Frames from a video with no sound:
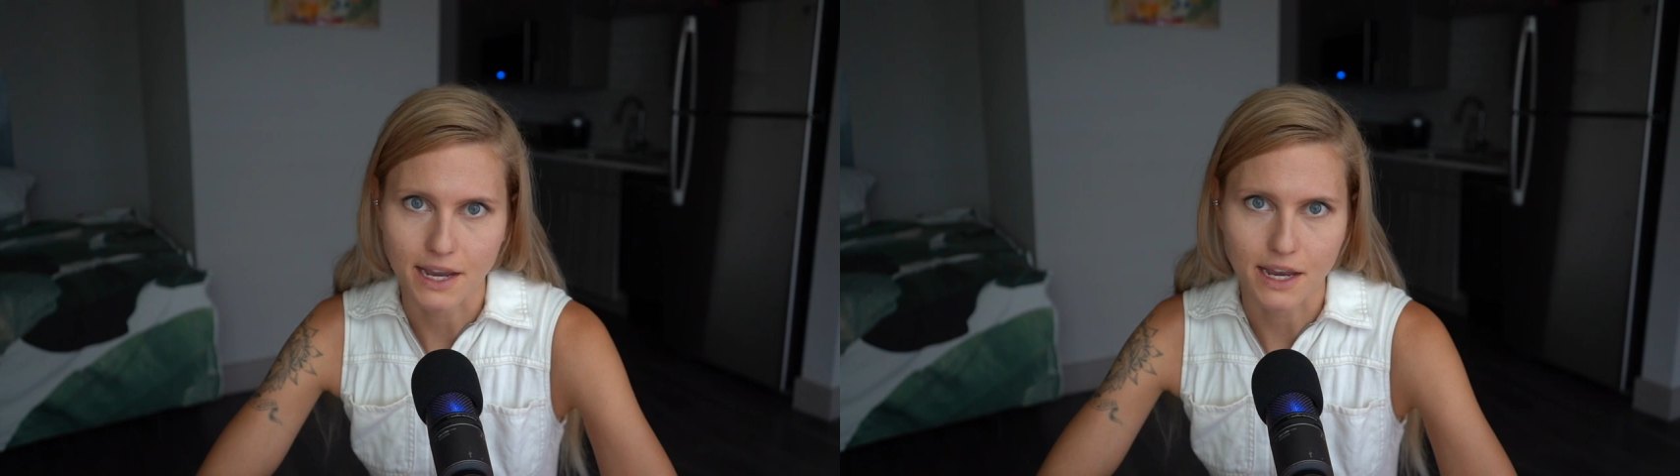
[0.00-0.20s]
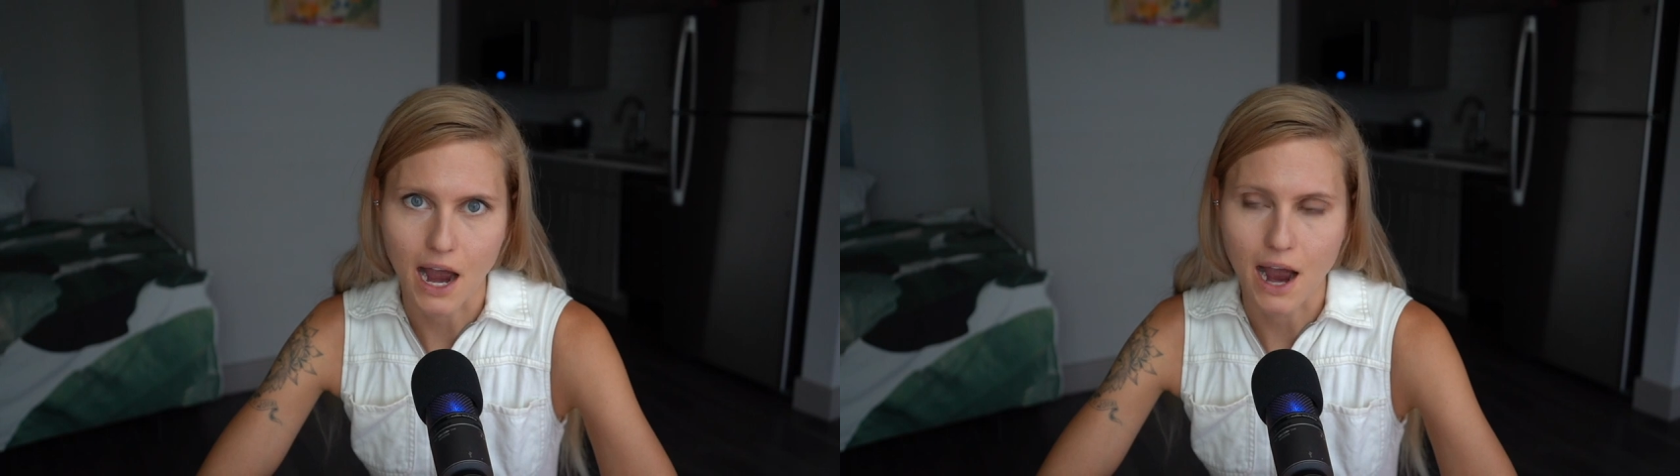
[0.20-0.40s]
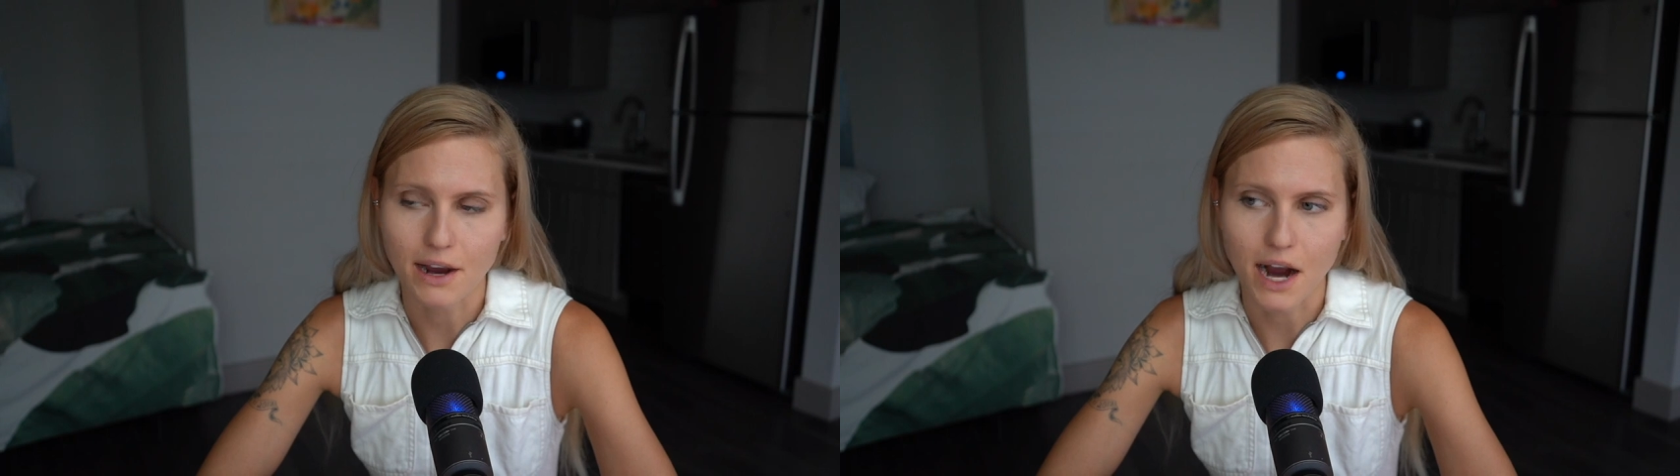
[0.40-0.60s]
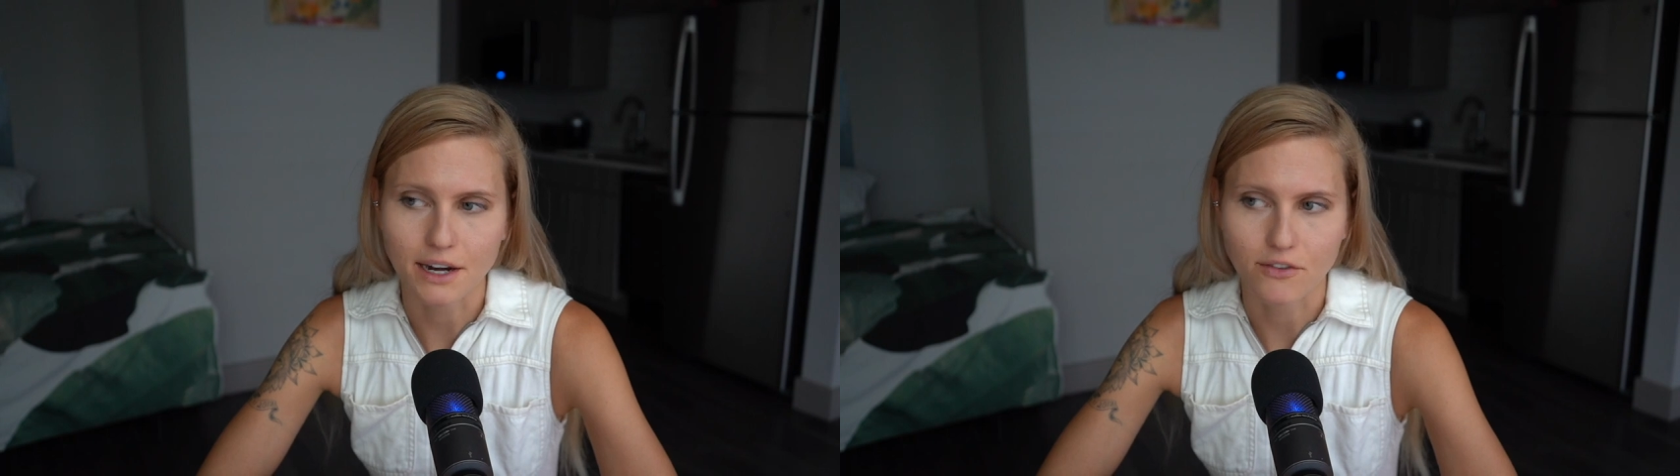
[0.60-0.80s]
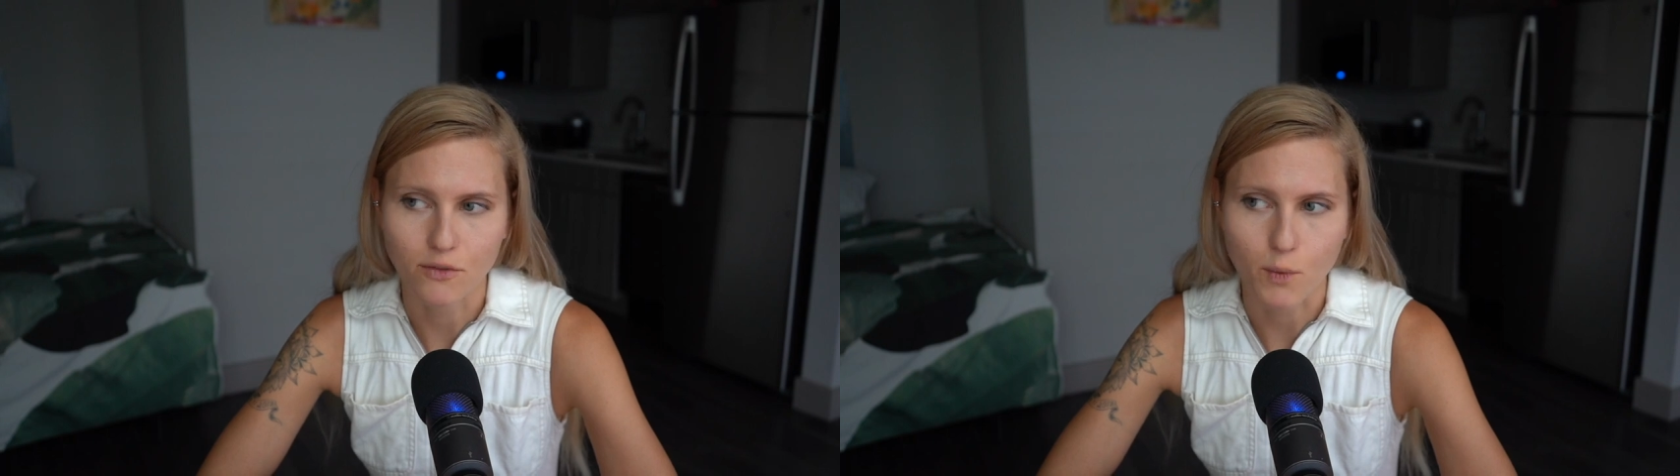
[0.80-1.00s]
Like, I
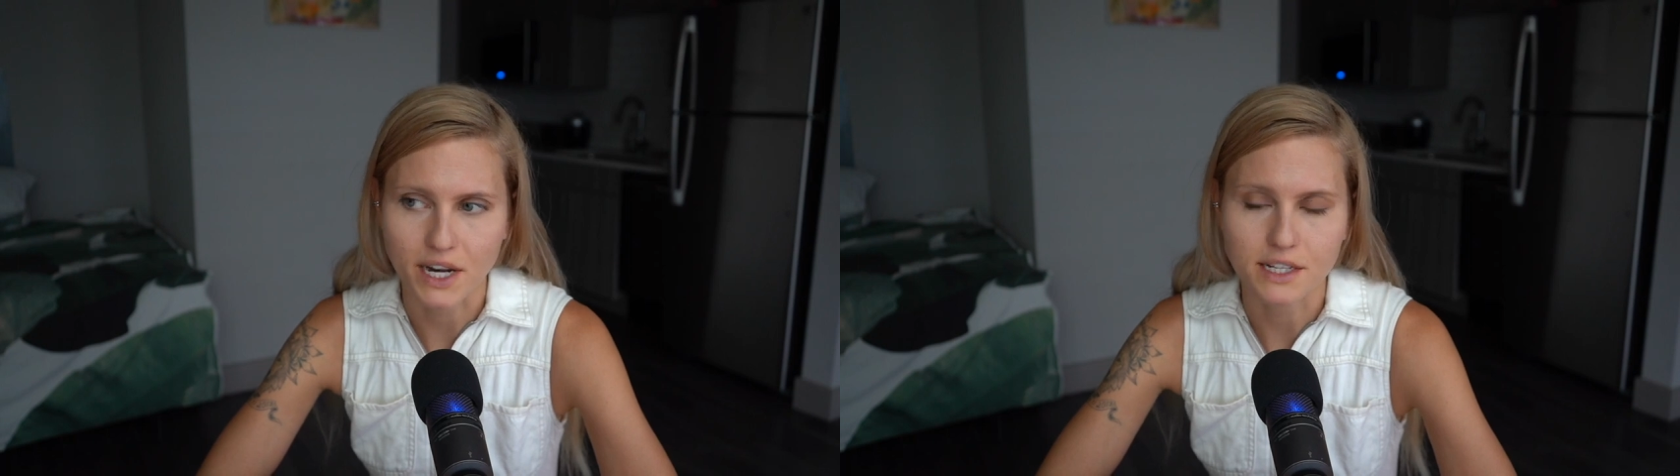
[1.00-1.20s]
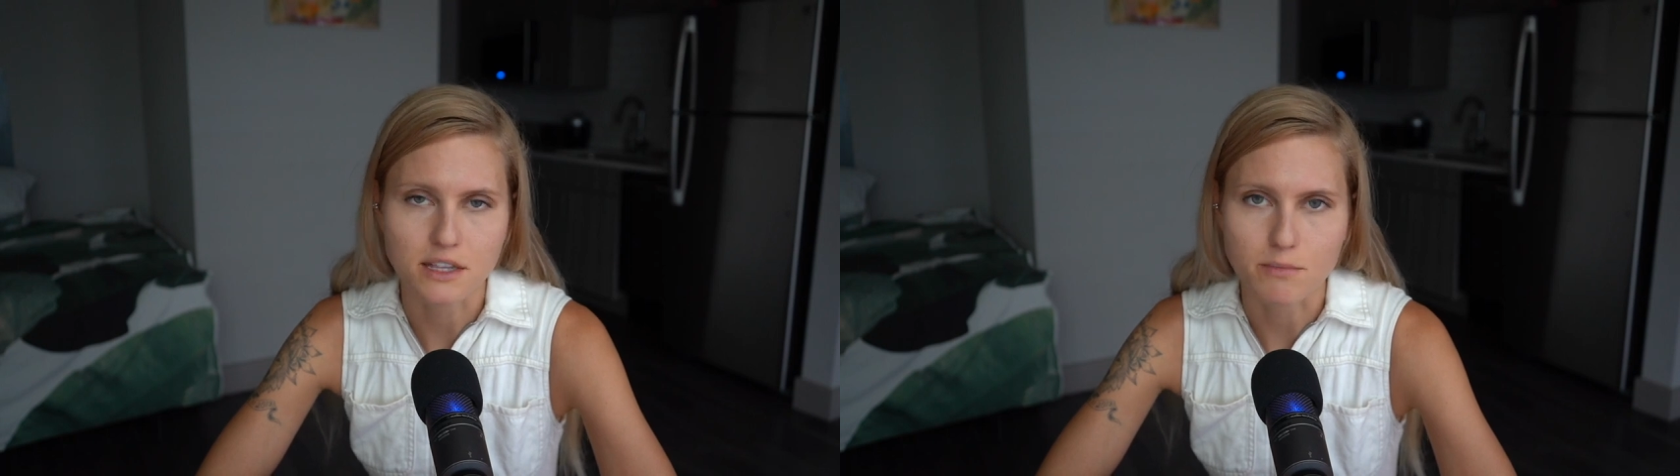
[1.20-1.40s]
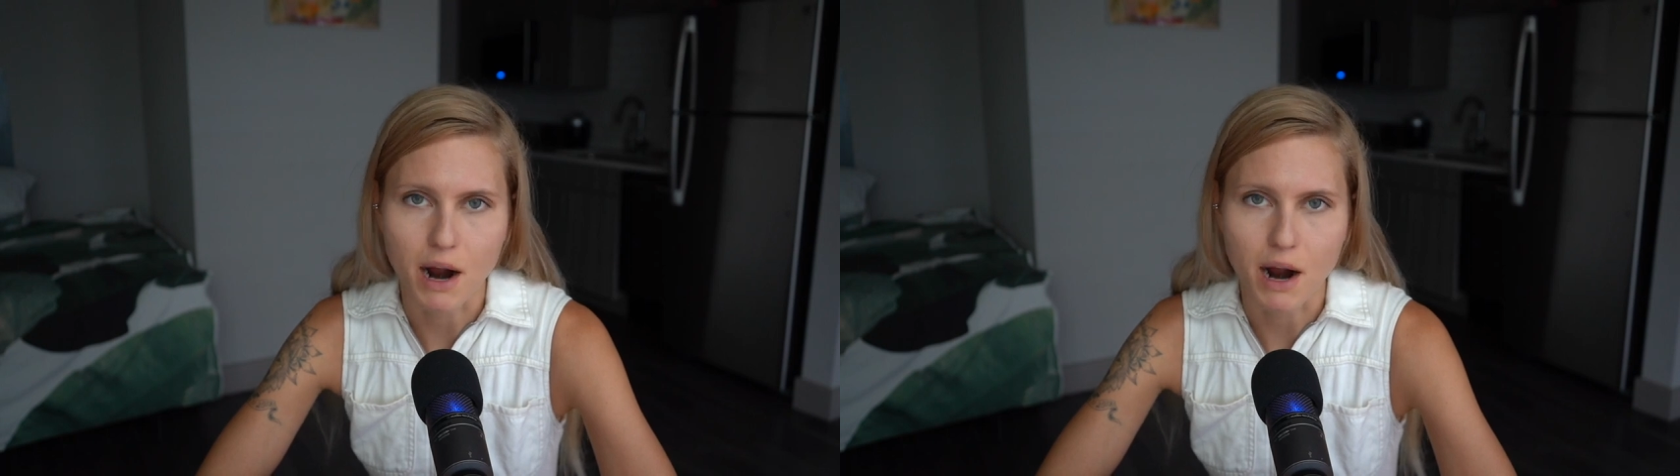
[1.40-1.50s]
kind of went into the